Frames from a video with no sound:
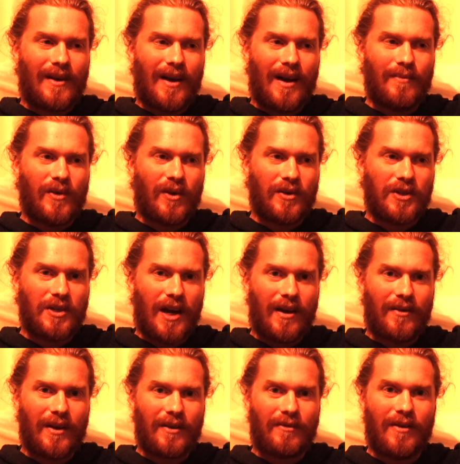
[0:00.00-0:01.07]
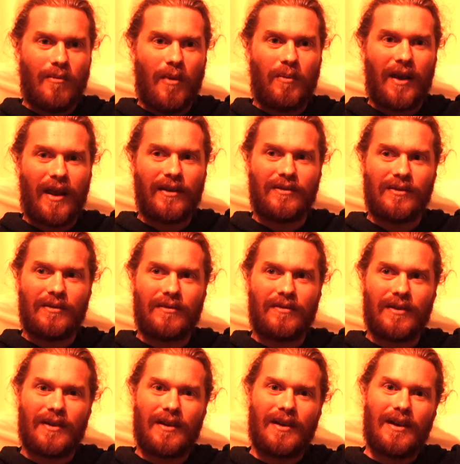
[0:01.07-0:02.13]
I'm not sharing from a place of,
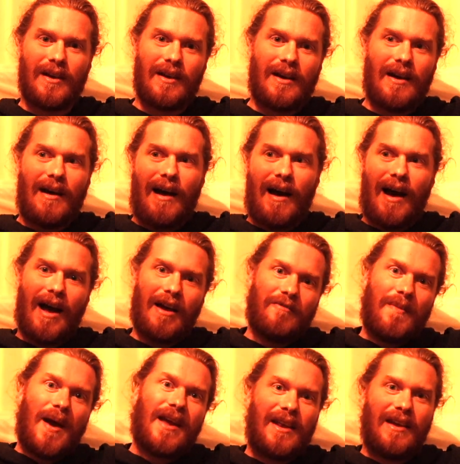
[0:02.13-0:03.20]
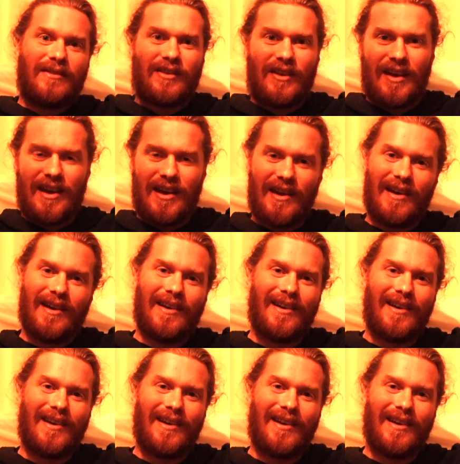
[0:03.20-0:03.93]
I've made it to here.